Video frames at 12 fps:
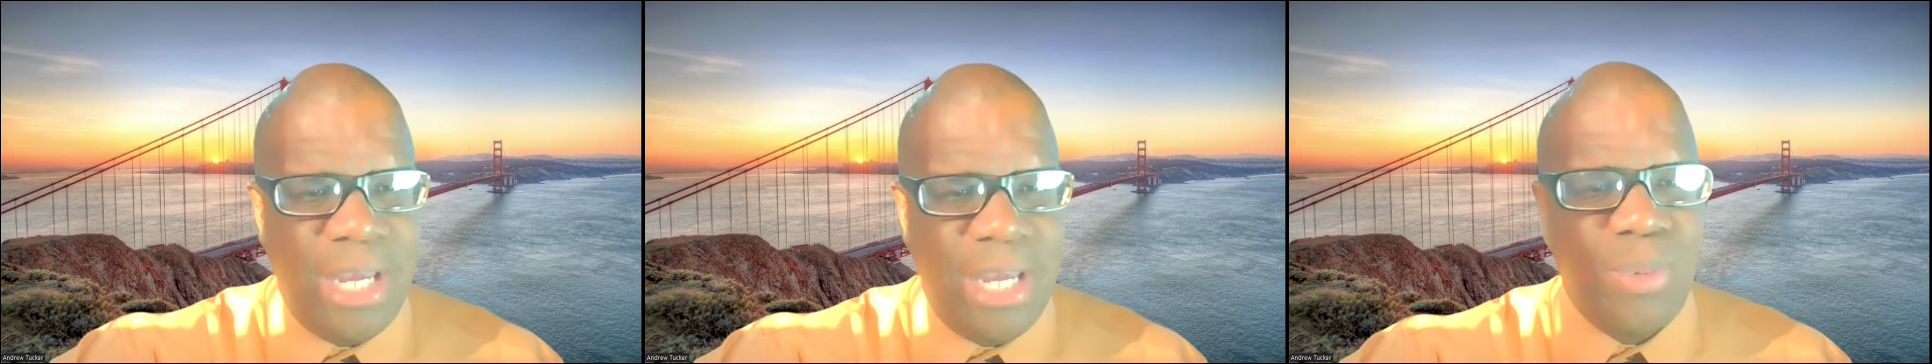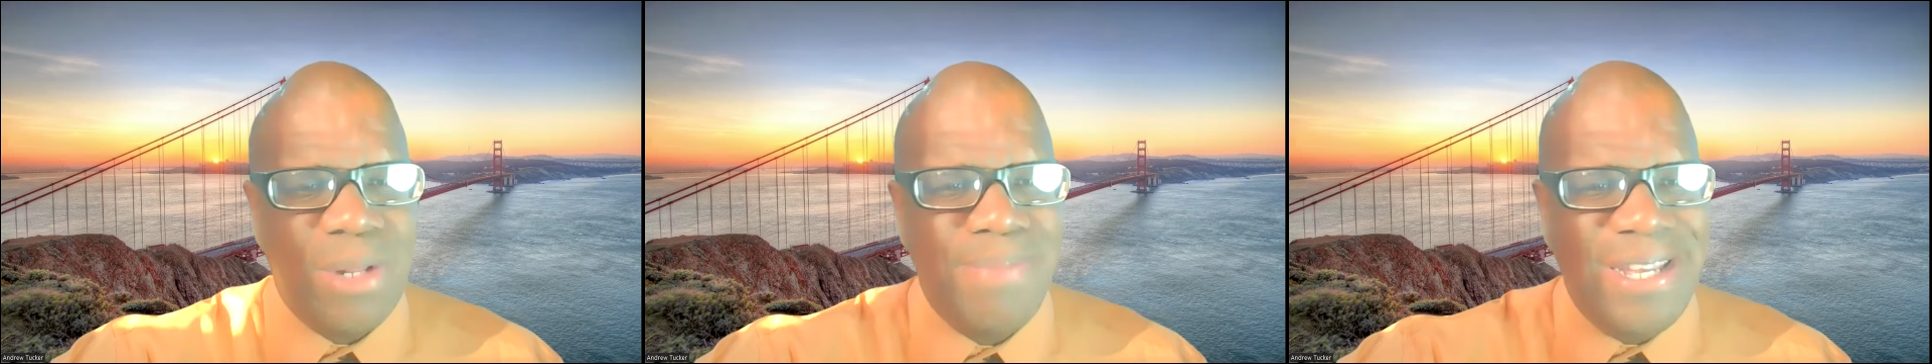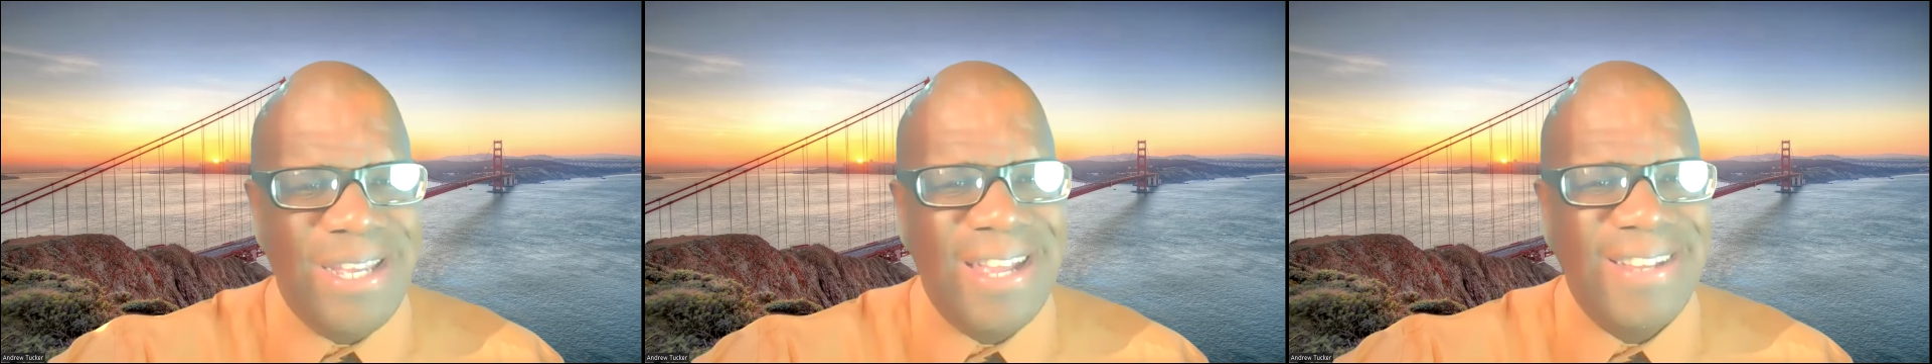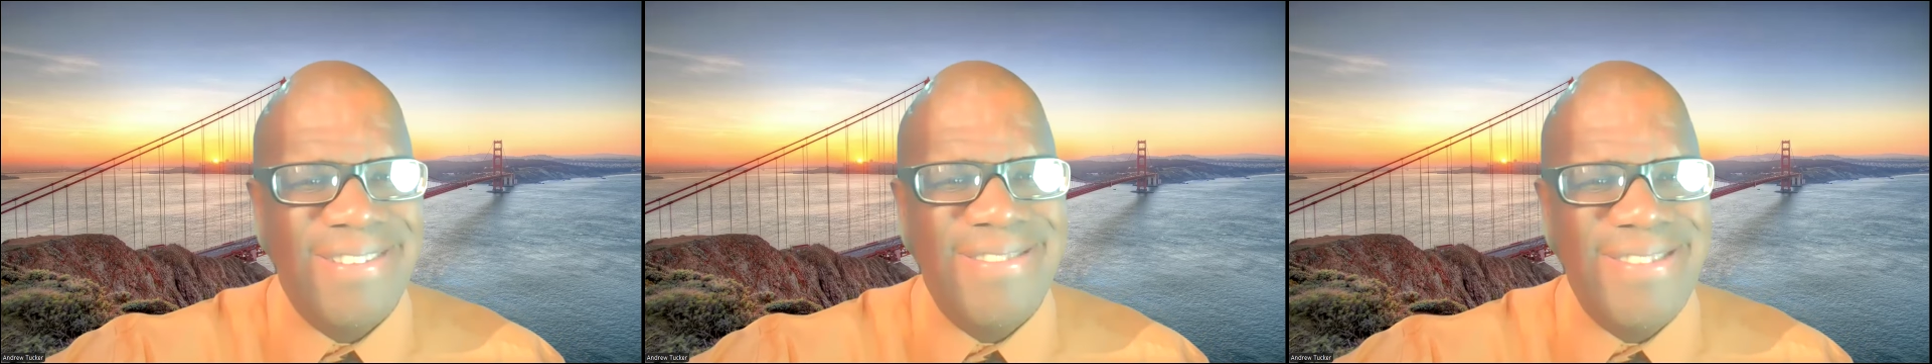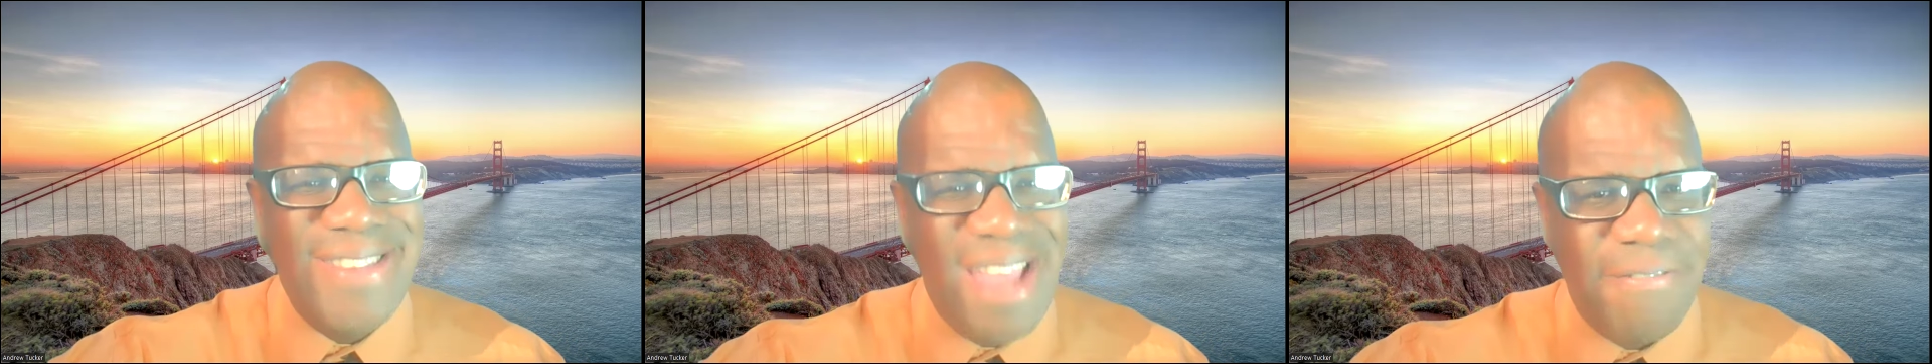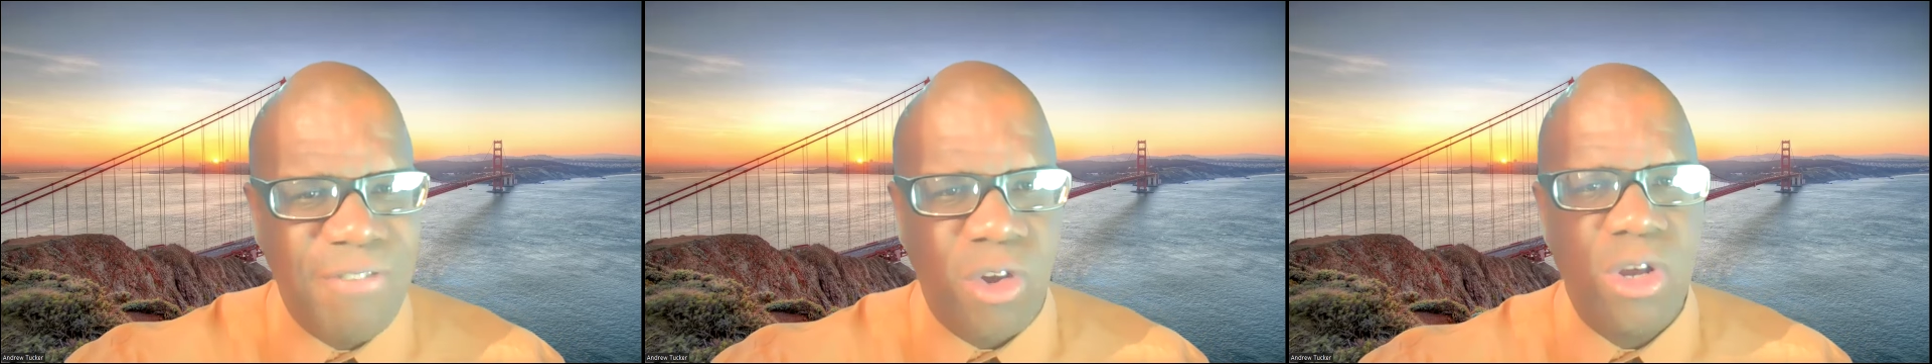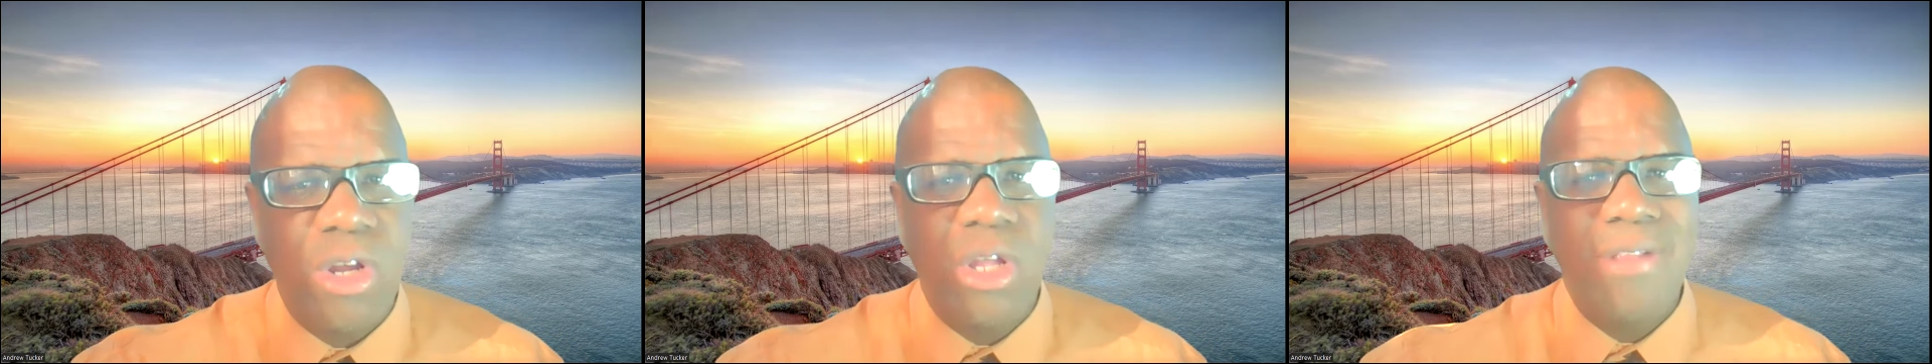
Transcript: It will be never,